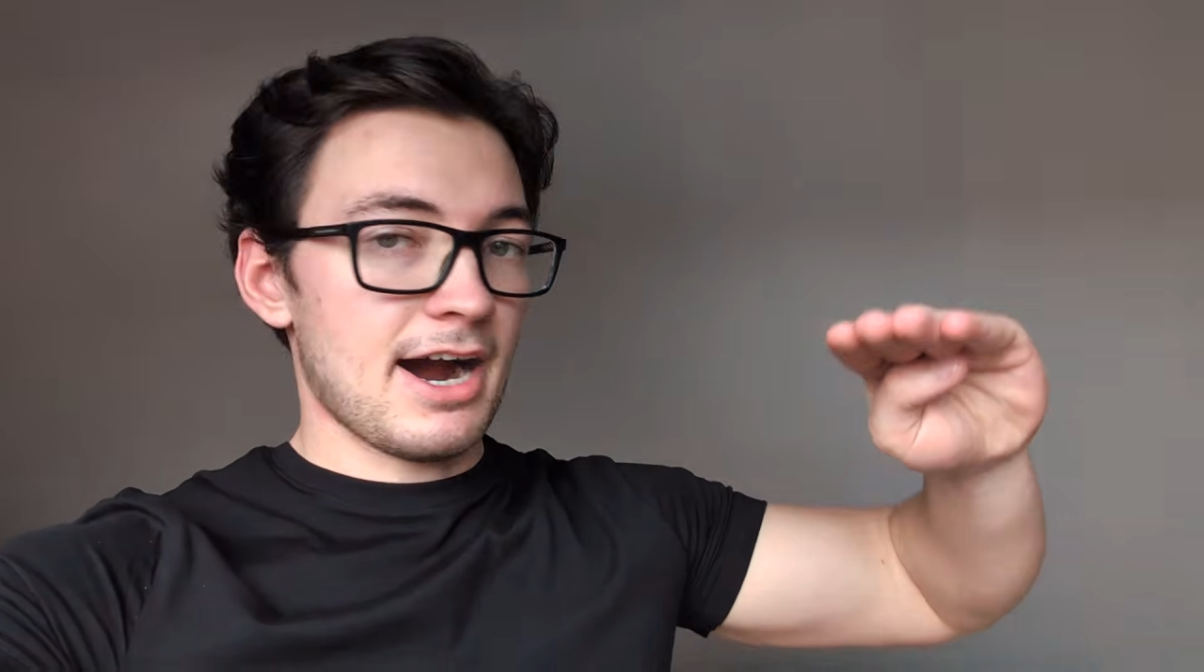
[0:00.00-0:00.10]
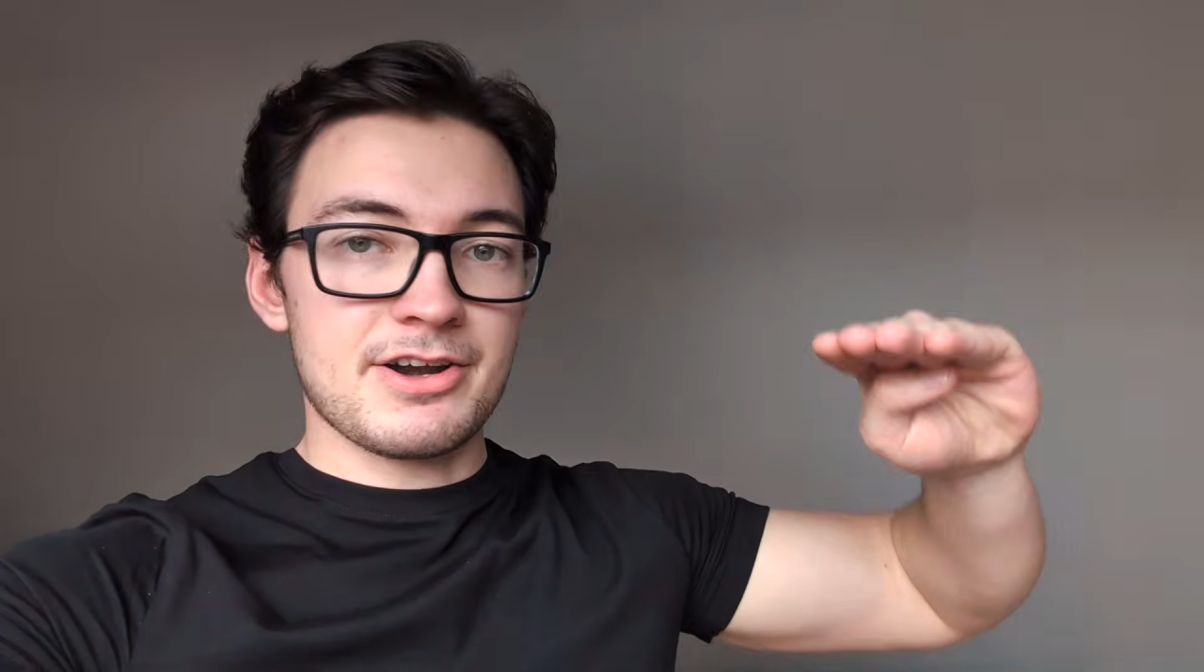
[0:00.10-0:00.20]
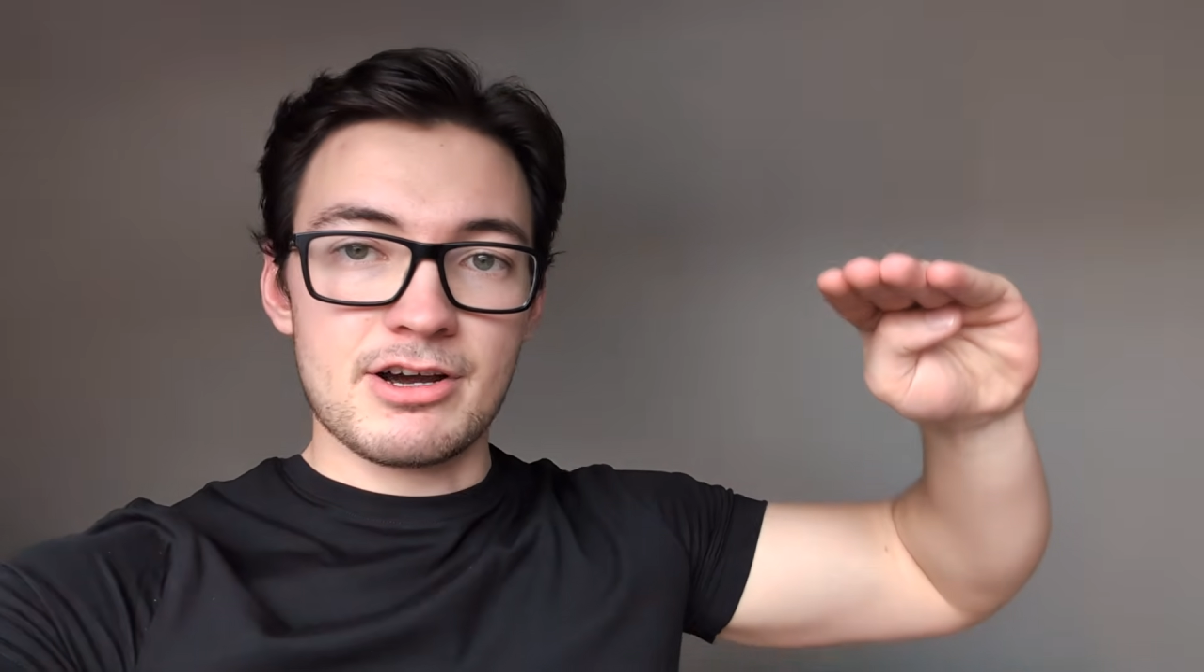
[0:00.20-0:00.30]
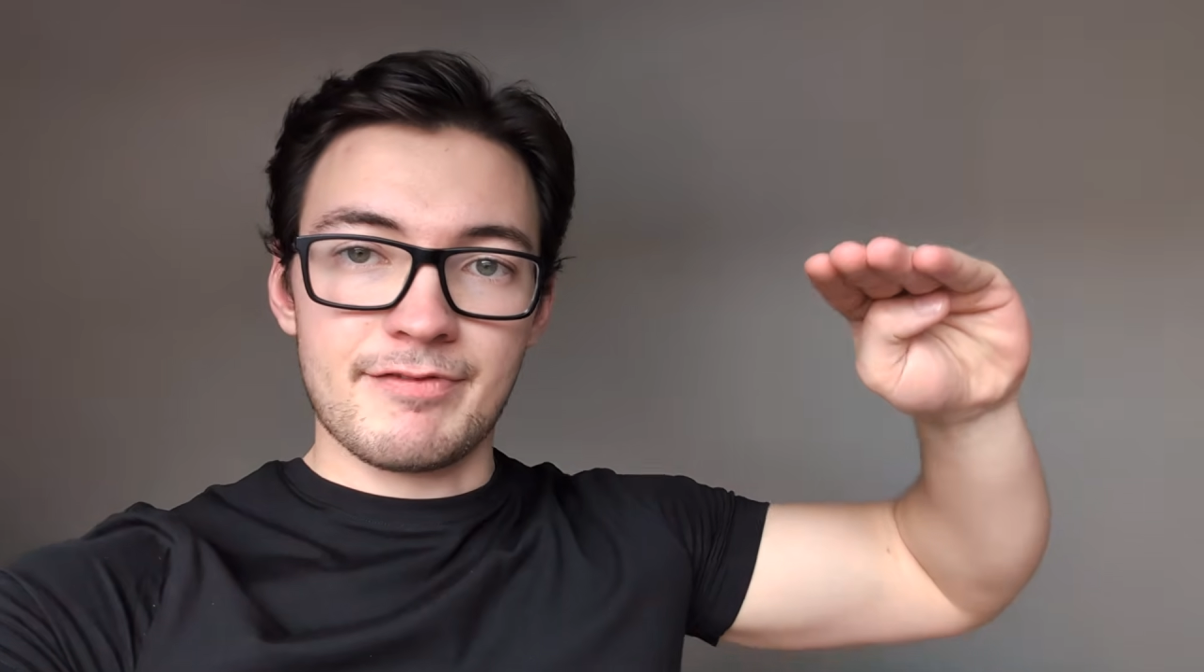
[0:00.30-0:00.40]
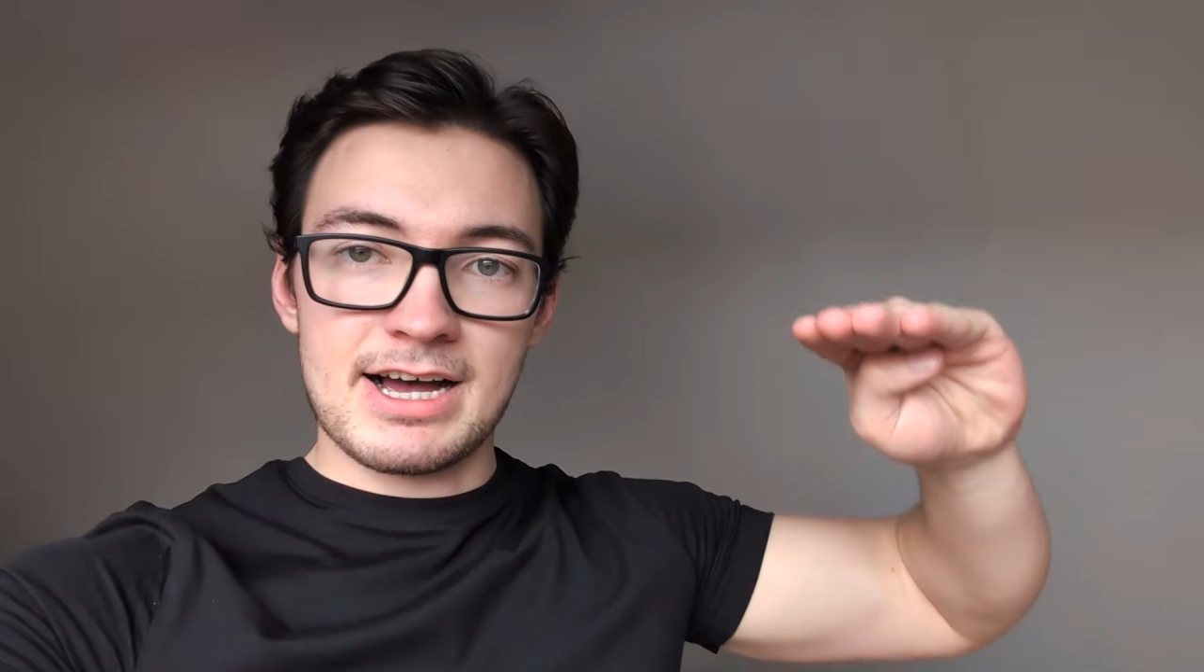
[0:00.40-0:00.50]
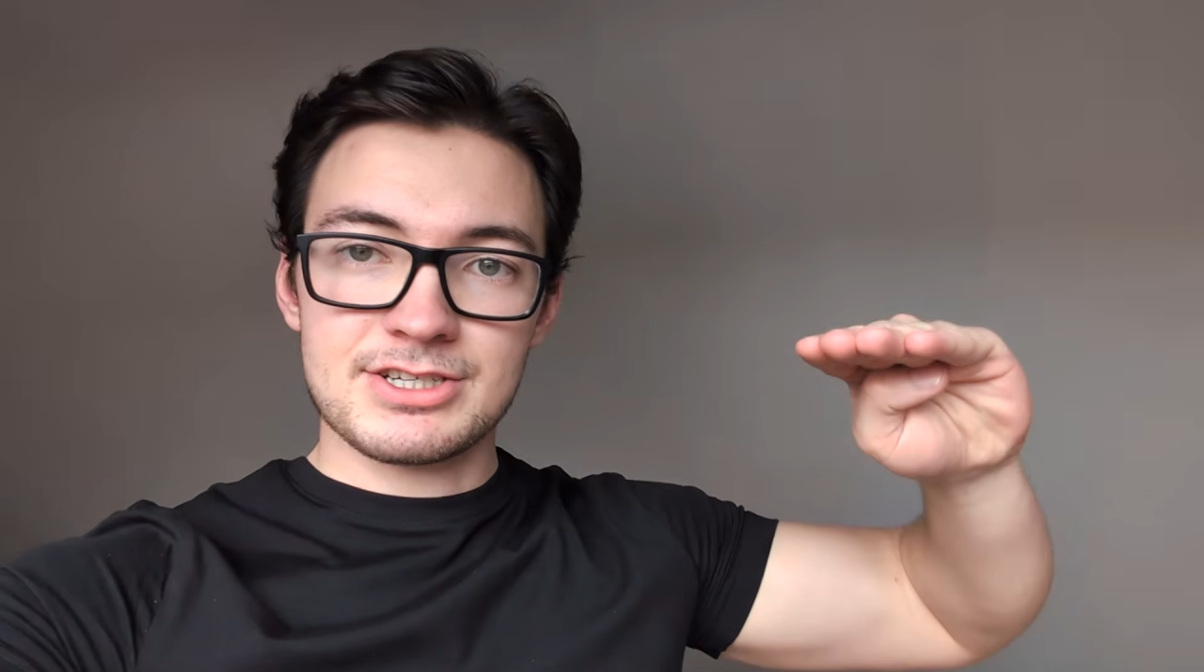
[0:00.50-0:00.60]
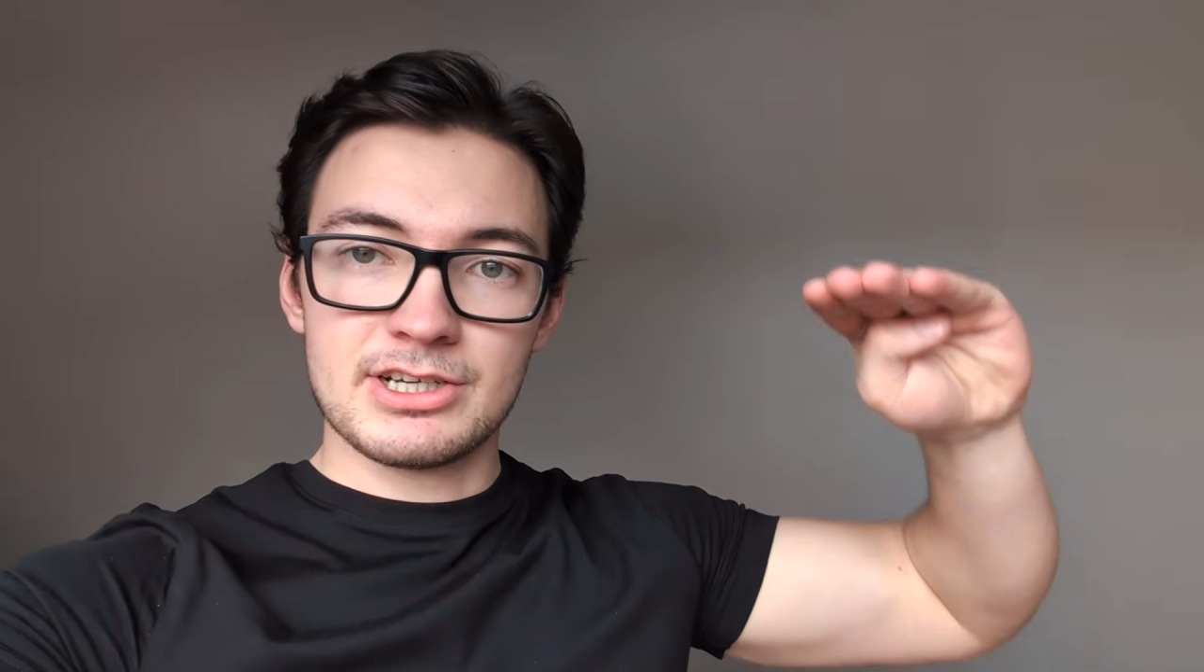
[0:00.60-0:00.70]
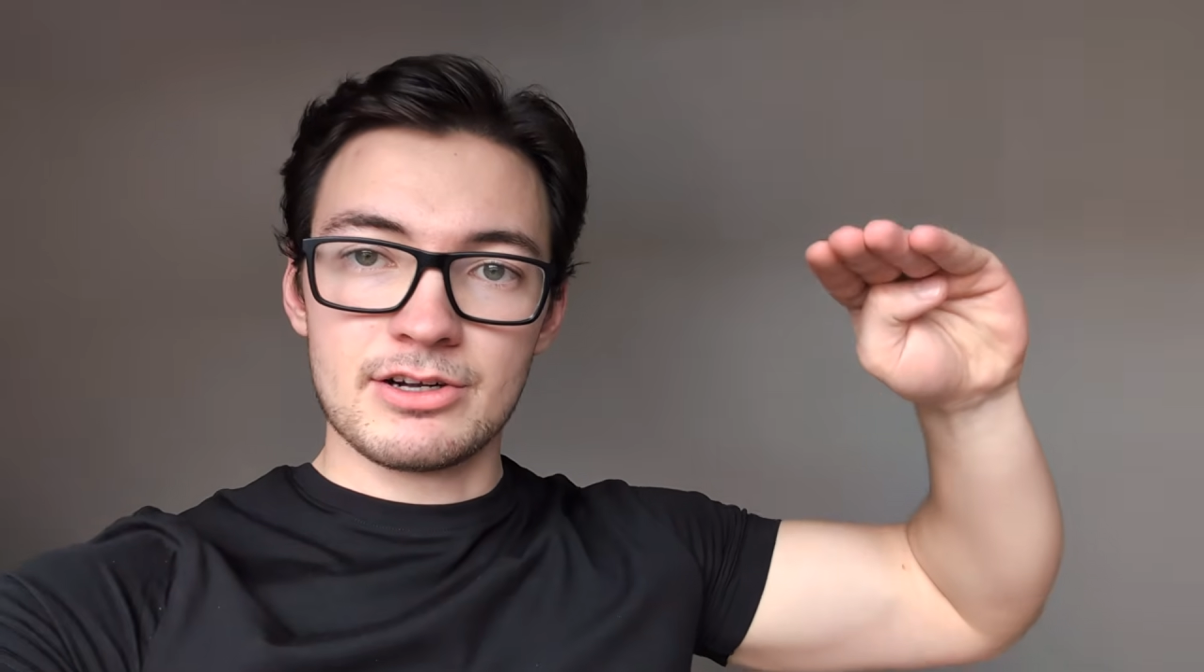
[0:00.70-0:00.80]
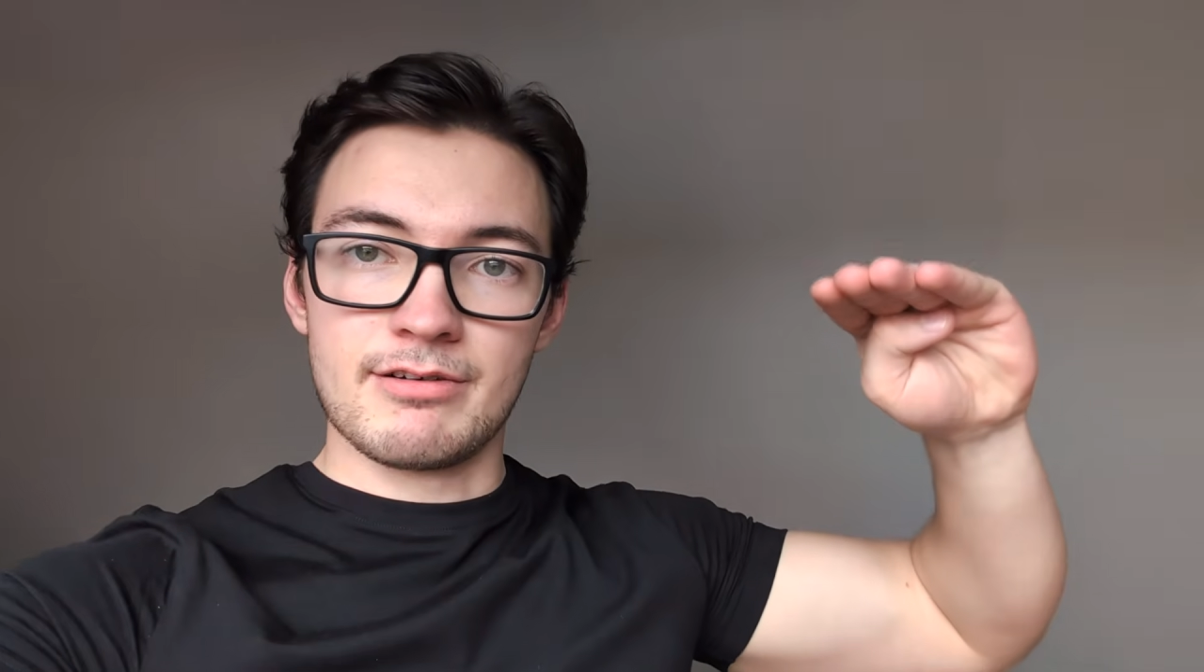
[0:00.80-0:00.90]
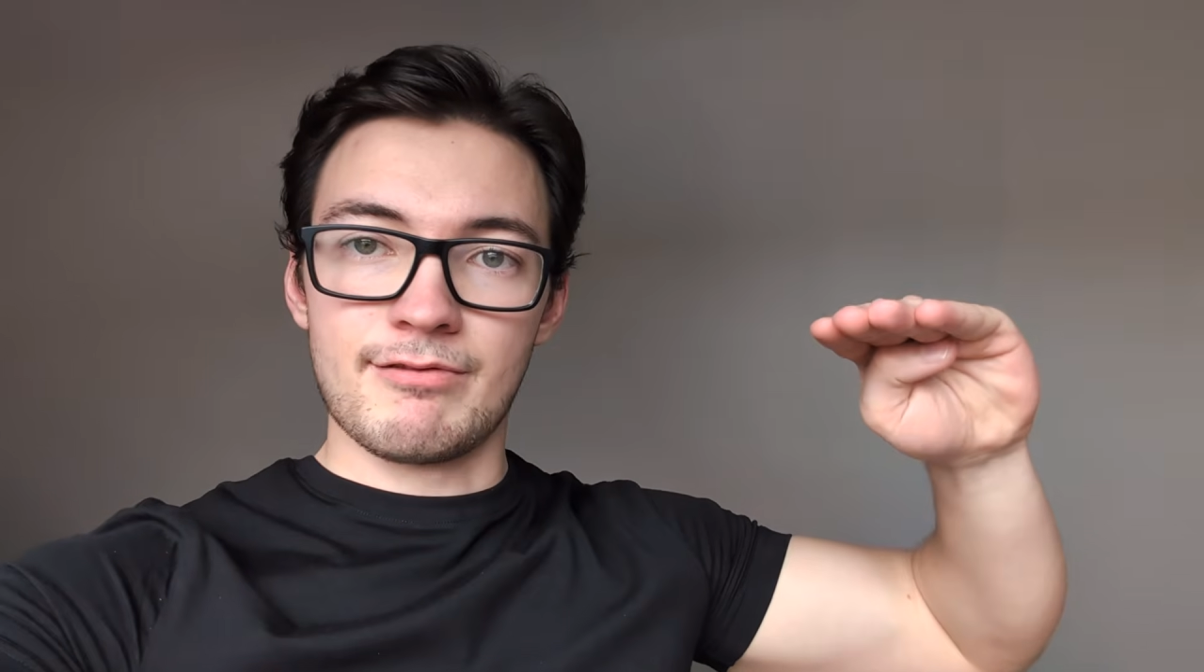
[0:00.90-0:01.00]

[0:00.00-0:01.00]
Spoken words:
cardiovascular